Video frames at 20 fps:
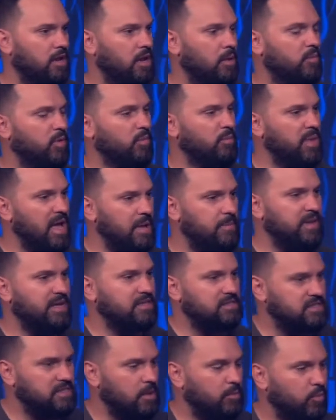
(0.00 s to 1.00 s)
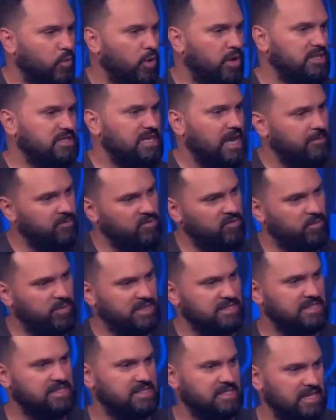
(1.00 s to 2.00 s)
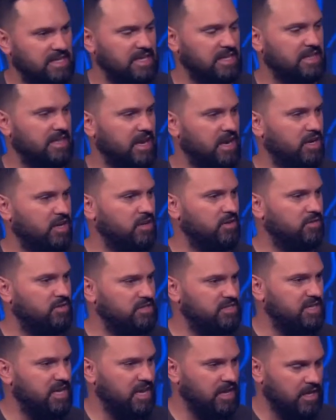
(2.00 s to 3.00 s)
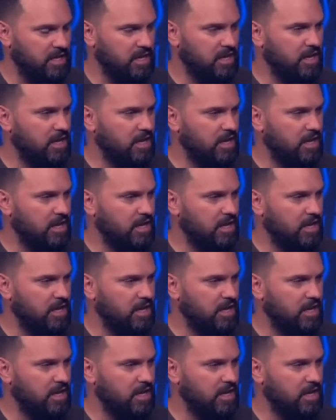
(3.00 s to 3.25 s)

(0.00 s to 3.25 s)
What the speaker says: But maybe at some point in time you've been sitting there and you're saying,